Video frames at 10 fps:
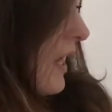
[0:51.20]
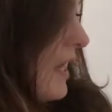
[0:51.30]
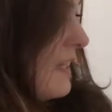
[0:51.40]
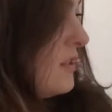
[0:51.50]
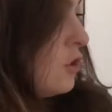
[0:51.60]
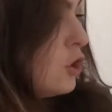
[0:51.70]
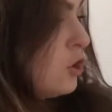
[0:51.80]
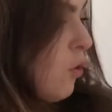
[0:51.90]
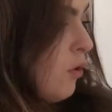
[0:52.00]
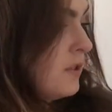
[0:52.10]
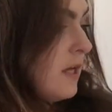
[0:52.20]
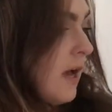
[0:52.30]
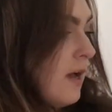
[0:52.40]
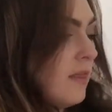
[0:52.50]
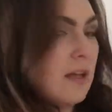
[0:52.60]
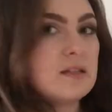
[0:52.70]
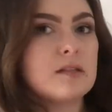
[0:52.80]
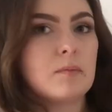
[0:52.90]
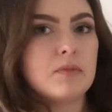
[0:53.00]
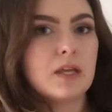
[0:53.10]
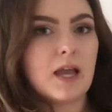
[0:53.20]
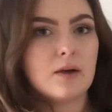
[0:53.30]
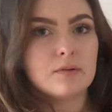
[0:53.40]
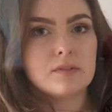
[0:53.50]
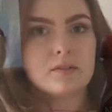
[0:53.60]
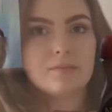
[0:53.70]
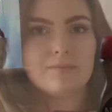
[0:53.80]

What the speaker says: is shorter than something else.